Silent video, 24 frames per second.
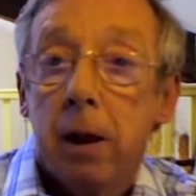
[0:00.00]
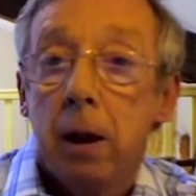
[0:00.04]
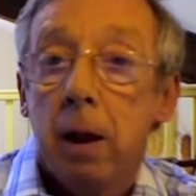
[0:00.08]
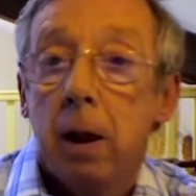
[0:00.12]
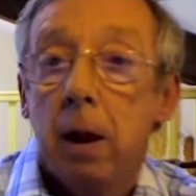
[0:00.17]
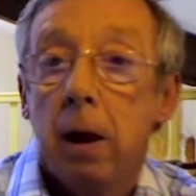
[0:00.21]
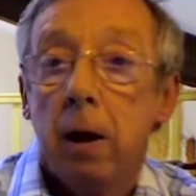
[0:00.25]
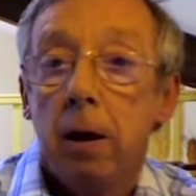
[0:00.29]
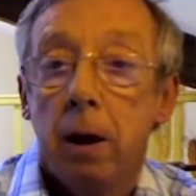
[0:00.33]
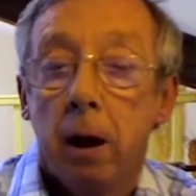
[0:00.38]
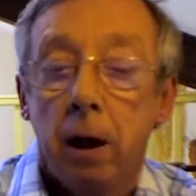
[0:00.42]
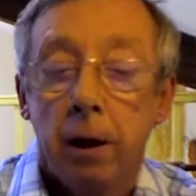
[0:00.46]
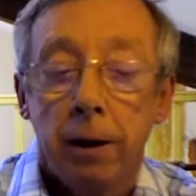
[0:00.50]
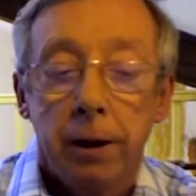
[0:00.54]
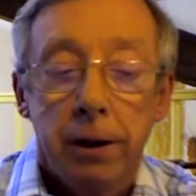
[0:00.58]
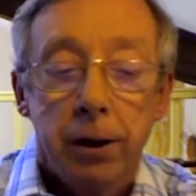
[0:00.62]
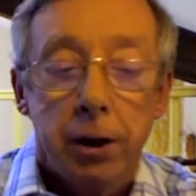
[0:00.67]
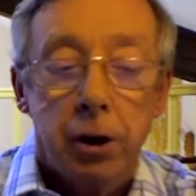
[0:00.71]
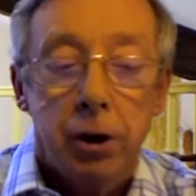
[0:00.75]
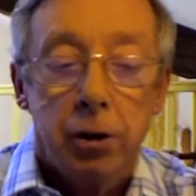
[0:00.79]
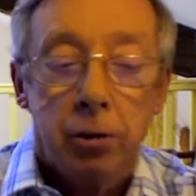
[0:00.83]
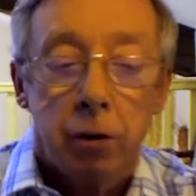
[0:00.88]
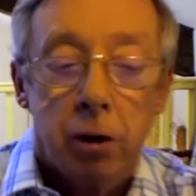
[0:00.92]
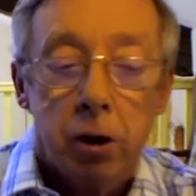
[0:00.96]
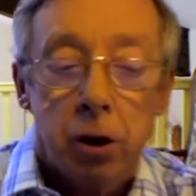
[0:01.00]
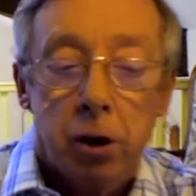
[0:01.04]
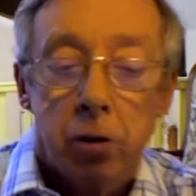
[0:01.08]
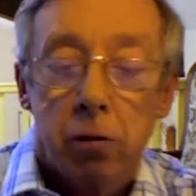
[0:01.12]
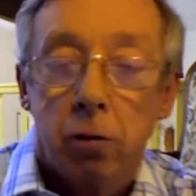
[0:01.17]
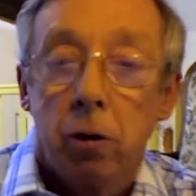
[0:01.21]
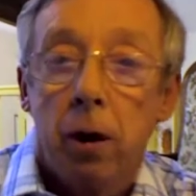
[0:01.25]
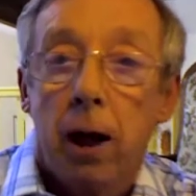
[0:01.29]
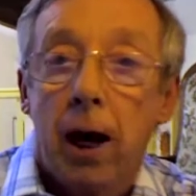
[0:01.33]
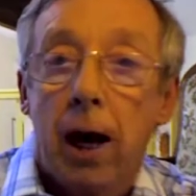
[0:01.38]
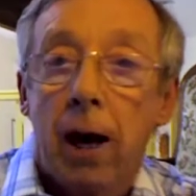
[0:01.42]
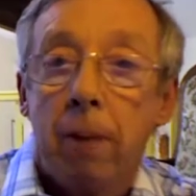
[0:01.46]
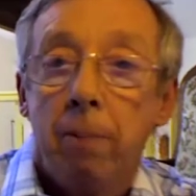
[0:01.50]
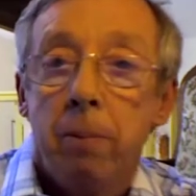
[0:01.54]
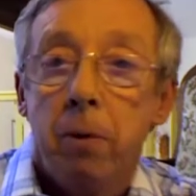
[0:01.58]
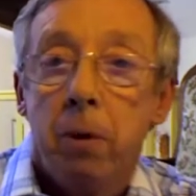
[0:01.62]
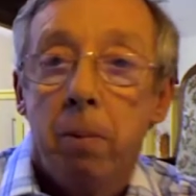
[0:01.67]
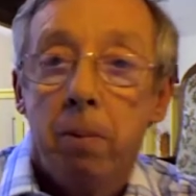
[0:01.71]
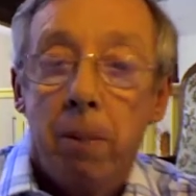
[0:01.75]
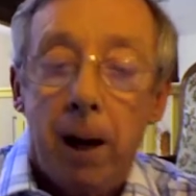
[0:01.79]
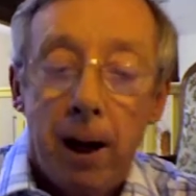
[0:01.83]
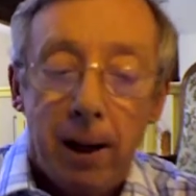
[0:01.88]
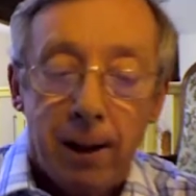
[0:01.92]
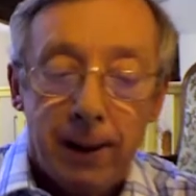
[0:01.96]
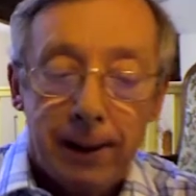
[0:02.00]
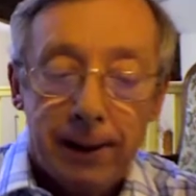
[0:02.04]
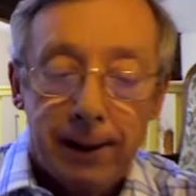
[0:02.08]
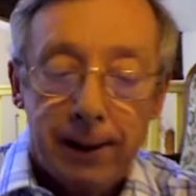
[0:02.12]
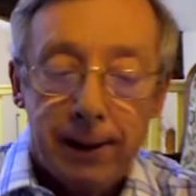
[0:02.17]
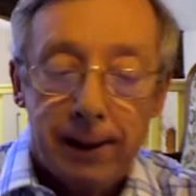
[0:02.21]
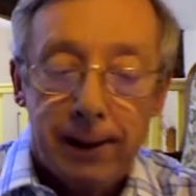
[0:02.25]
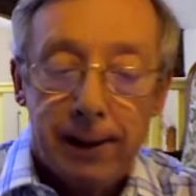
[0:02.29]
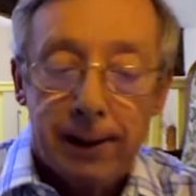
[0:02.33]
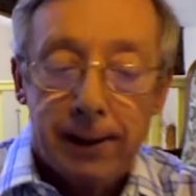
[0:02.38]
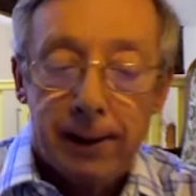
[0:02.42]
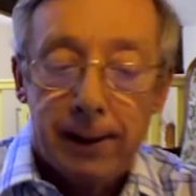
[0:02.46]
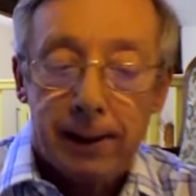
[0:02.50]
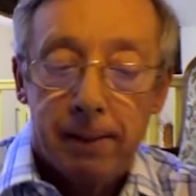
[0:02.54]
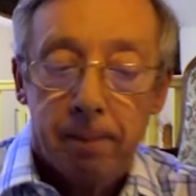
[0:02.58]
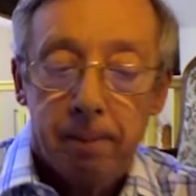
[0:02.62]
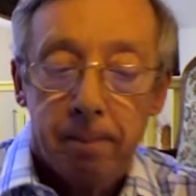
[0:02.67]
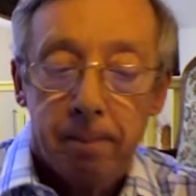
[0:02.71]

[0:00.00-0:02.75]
and other structural abnormalities.